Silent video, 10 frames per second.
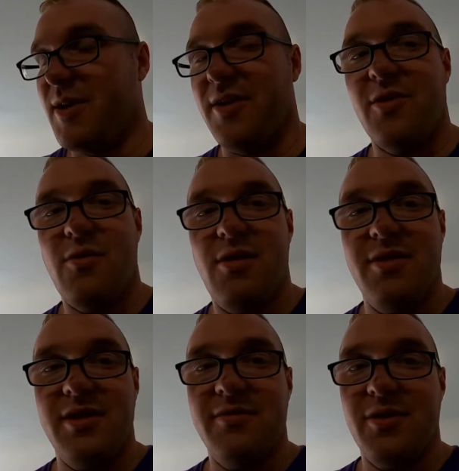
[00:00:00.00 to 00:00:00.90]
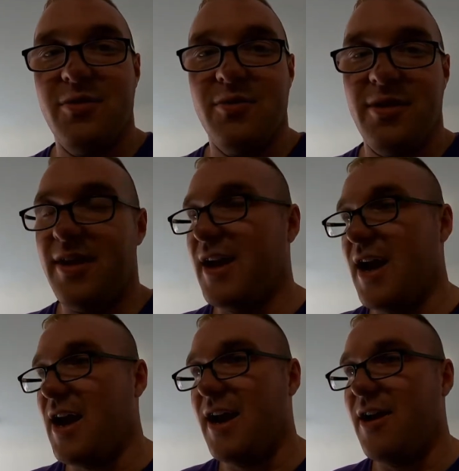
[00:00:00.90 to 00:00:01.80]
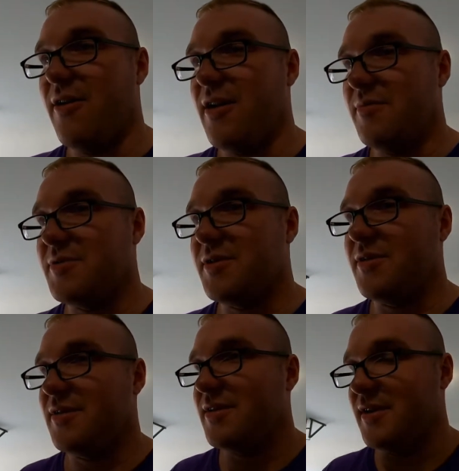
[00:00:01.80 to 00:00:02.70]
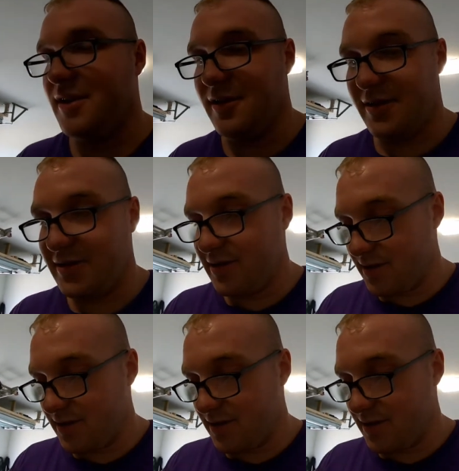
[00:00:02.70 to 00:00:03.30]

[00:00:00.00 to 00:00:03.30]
about the quality of the coolant that I got out. I'm sure it looked